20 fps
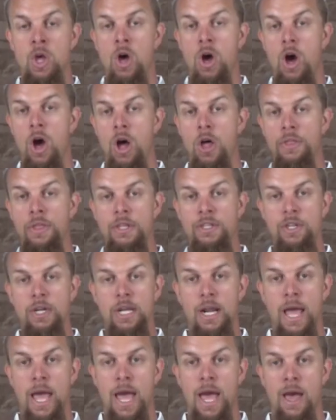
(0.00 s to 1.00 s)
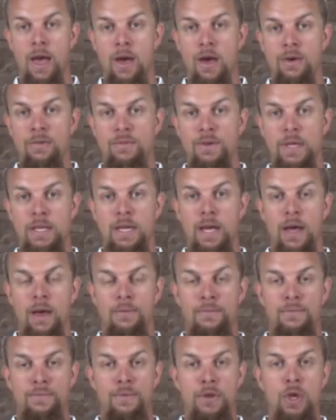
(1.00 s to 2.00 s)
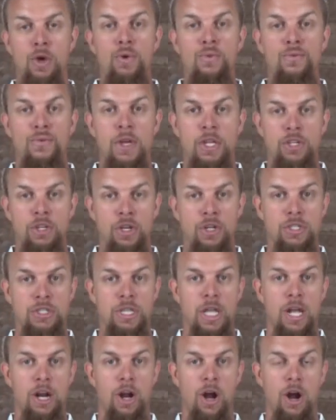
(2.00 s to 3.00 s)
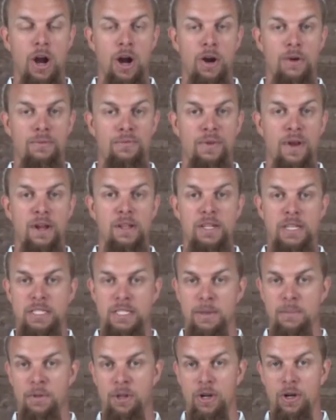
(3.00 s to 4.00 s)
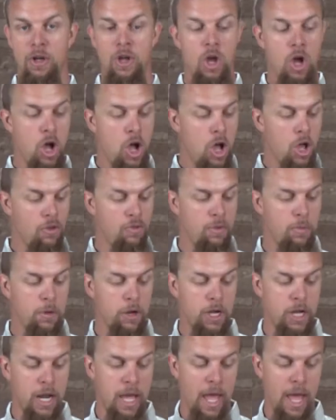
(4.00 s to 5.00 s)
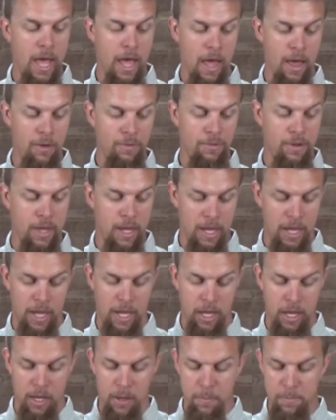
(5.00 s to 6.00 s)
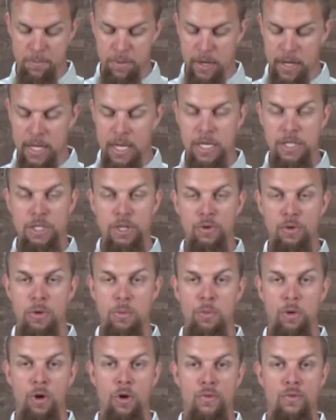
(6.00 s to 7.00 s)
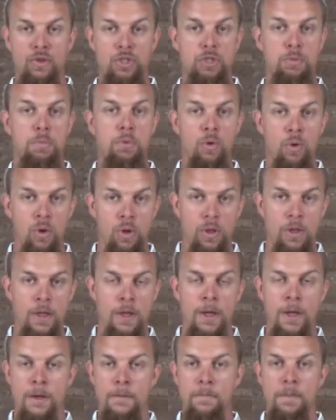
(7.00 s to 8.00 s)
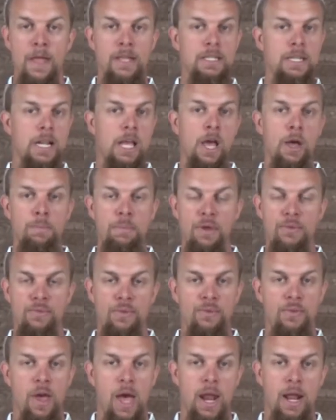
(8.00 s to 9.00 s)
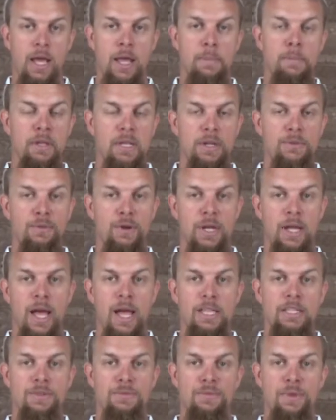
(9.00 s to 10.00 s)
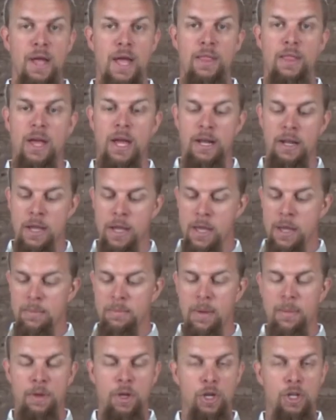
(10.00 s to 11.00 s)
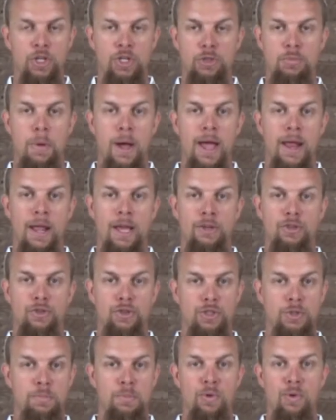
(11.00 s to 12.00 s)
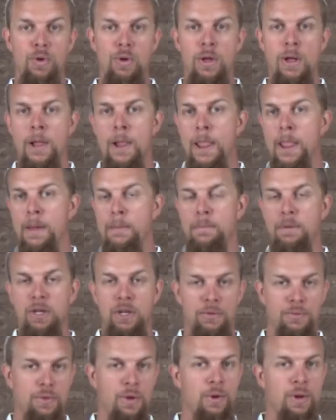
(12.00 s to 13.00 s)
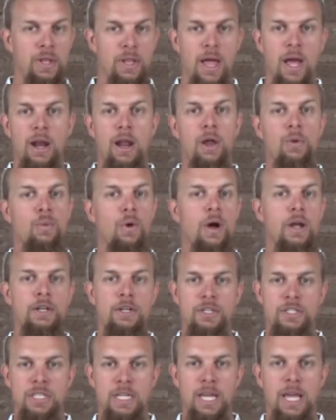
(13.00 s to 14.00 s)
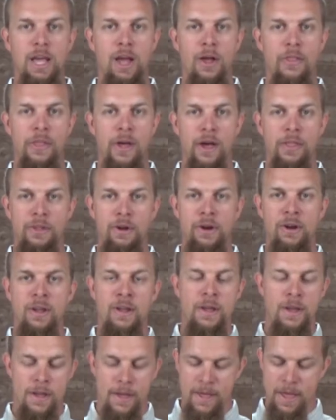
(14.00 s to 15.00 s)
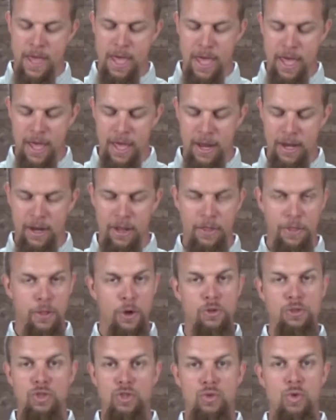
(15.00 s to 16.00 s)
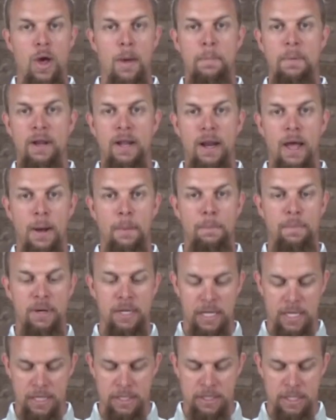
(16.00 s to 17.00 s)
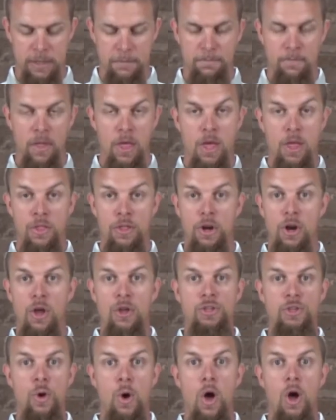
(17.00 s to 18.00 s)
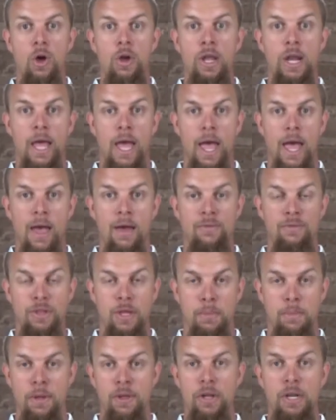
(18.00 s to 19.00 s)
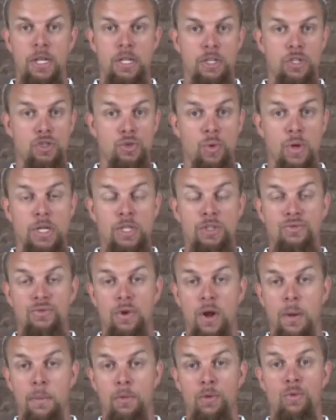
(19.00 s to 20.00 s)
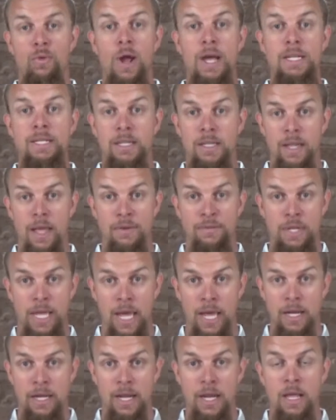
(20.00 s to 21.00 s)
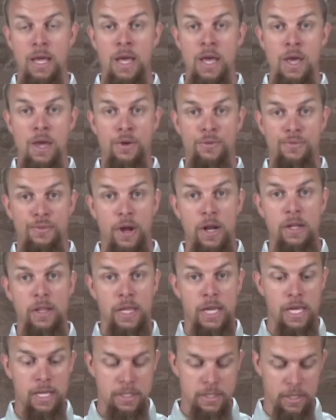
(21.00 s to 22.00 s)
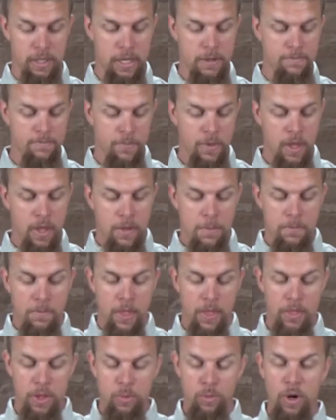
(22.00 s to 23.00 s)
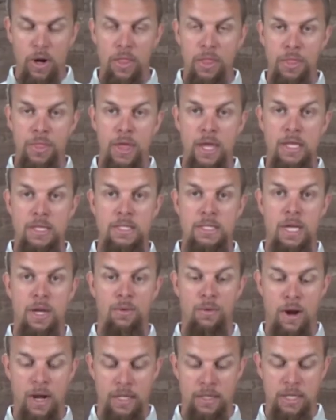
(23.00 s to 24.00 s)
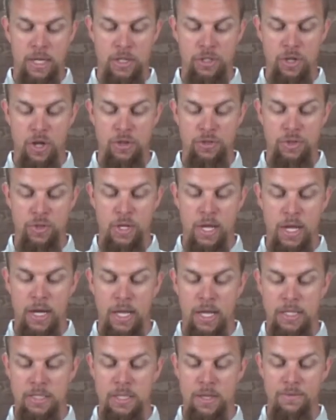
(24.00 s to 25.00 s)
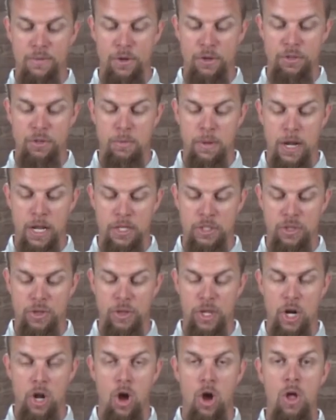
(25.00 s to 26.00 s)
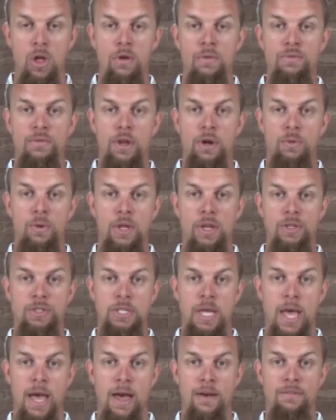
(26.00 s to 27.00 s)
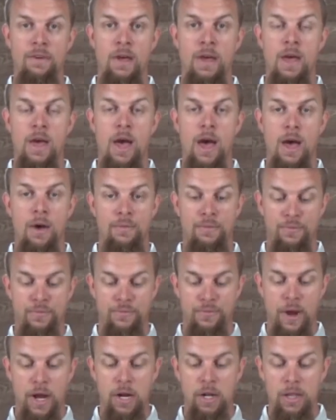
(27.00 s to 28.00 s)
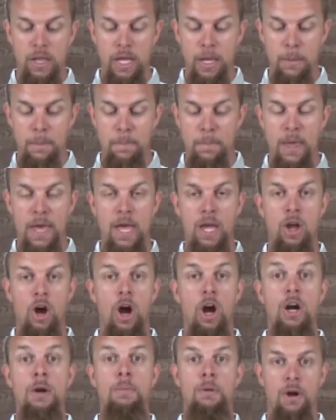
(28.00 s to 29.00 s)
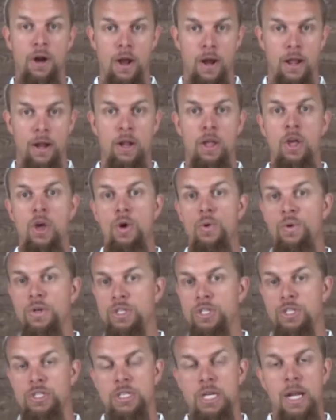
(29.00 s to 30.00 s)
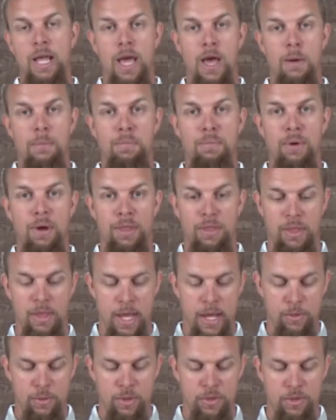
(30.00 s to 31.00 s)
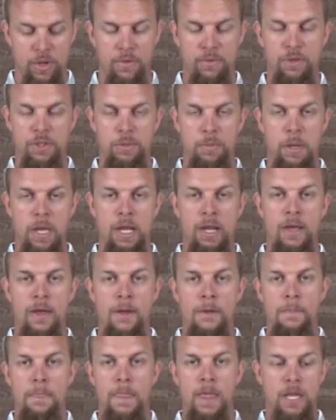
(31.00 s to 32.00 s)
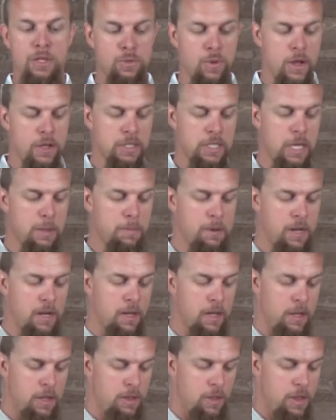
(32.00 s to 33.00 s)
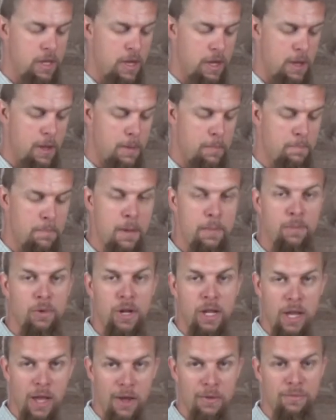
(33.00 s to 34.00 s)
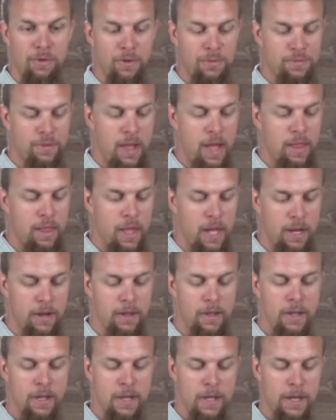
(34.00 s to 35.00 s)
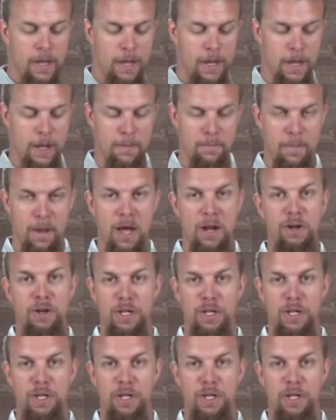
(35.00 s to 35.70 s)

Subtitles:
All these are going to have a few features that are fairly similar. All of them are going to have a pretty easy to remove spool. That's going to help you if you've got a couple of different kinds of fly line. Maybe you can just buy an extra spool, put your floating line on one, your sinking on the other, and those will swap in and out pretty easy. They're also all going to have the ability to switch from right to left-handed fairly easily. And then one of the things that Redington has also done is they've also made it so that all of their reels have a fairly big arbor on it, which is going to help with line retrieval speed, as well as keeping the memory of your fly line under